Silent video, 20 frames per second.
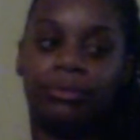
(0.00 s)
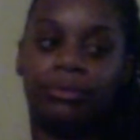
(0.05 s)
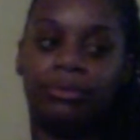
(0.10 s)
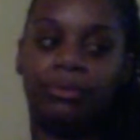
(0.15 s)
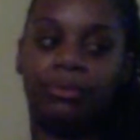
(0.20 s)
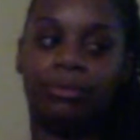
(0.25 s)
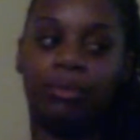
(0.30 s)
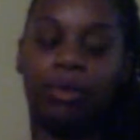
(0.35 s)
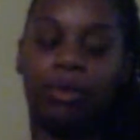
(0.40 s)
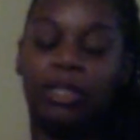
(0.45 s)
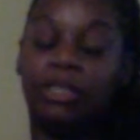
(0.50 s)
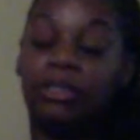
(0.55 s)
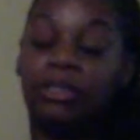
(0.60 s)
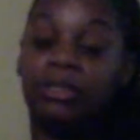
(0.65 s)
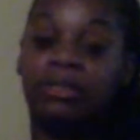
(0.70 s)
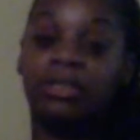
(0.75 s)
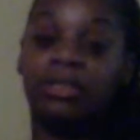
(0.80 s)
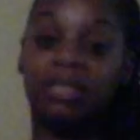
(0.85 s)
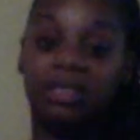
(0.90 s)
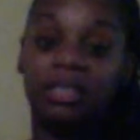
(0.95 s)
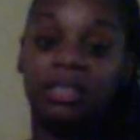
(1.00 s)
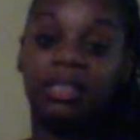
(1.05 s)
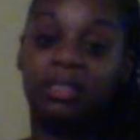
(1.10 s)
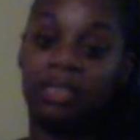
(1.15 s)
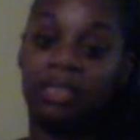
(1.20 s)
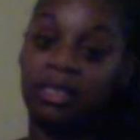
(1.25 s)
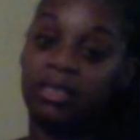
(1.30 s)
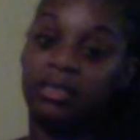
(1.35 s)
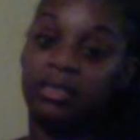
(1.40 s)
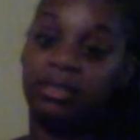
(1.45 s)
what
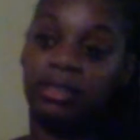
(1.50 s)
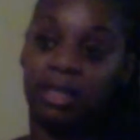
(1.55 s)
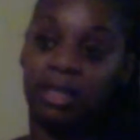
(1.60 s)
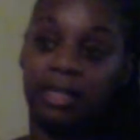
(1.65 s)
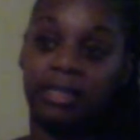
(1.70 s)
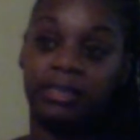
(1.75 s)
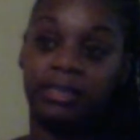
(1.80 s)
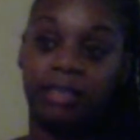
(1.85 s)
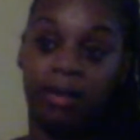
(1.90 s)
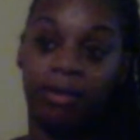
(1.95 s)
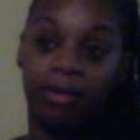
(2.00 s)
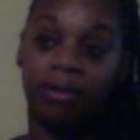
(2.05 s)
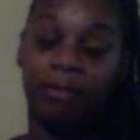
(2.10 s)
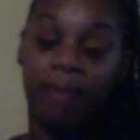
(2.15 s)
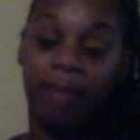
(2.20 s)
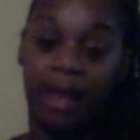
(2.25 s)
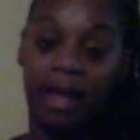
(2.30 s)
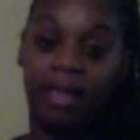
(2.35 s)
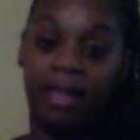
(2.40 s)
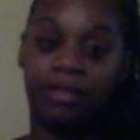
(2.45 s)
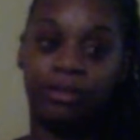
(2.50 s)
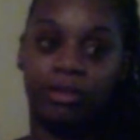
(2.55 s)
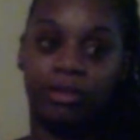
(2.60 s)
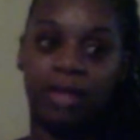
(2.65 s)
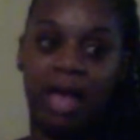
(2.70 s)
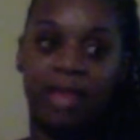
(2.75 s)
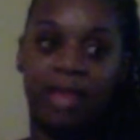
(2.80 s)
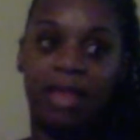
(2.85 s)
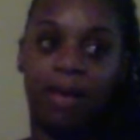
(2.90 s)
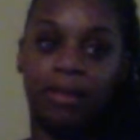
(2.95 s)
decisions to continue to make. So
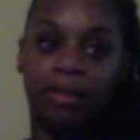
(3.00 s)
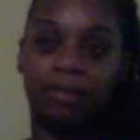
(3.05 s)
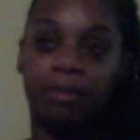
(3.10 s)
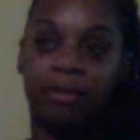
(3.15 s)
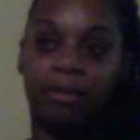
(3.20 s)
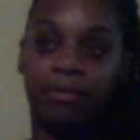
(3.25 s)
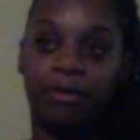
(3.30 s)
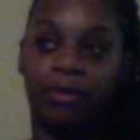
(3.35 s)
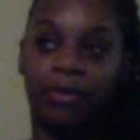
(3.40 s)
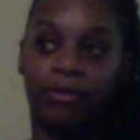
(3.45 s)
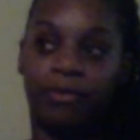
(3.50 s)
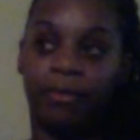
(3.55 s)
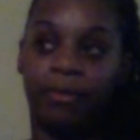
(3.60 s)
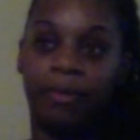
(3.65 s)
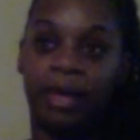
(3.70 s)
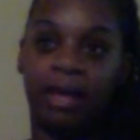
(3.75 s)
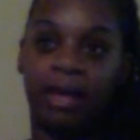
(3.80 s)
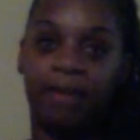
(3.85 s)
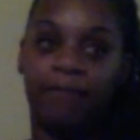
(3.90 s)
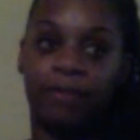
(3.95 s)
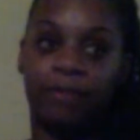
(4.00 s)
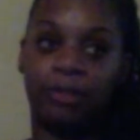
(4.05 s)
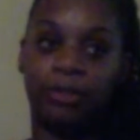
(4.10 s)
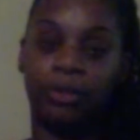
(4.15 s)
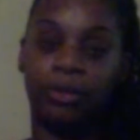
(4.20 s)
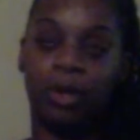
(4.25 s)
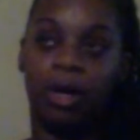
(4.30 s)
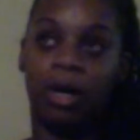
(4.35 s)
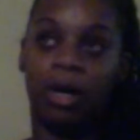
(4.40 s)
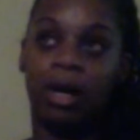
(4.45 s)
that was pivotal for me for
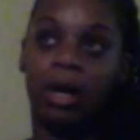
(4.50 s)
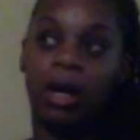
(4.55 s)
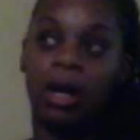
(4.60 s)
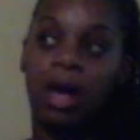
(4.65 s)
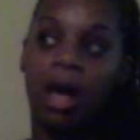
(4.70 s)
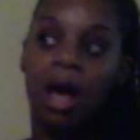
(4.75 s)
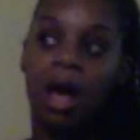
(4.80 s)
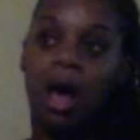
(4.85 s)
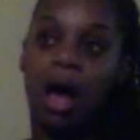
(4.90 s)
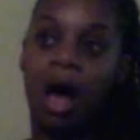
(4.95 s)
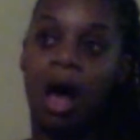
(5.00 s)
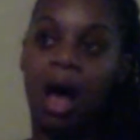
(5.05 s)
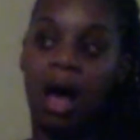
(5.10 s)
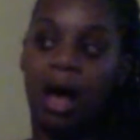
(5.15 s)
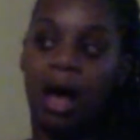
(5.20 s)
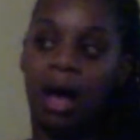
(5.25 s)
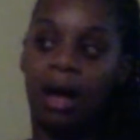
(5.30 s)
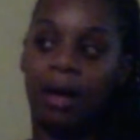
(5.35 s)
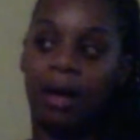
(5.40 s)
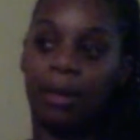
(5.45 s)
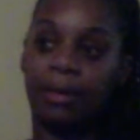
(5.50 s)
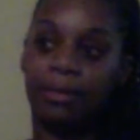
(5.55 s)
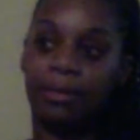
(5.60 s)
sure.